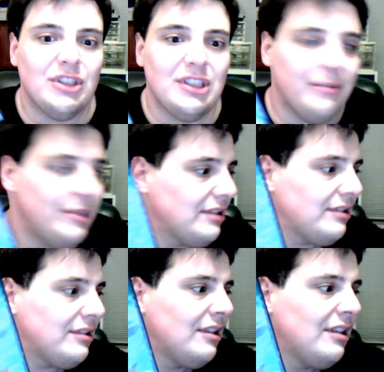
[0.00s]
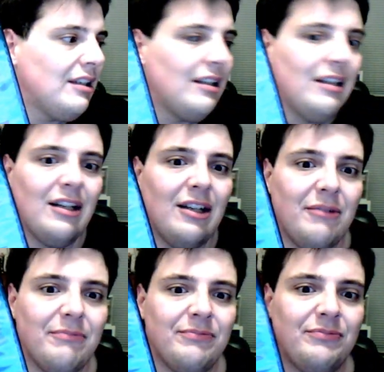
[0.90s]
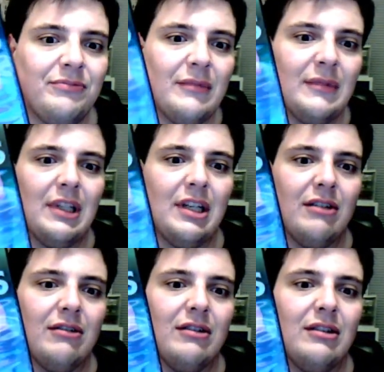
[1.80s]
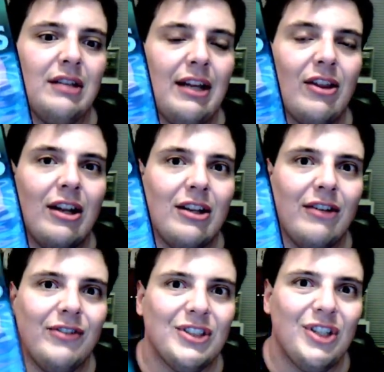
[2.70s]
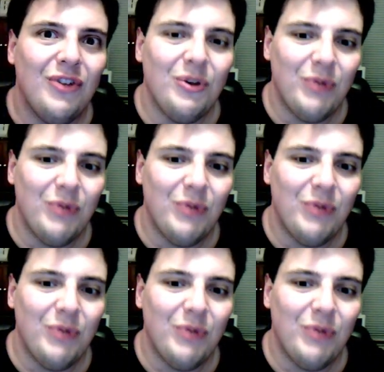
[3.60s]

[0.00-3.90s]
Simmons. I thought love yourself and win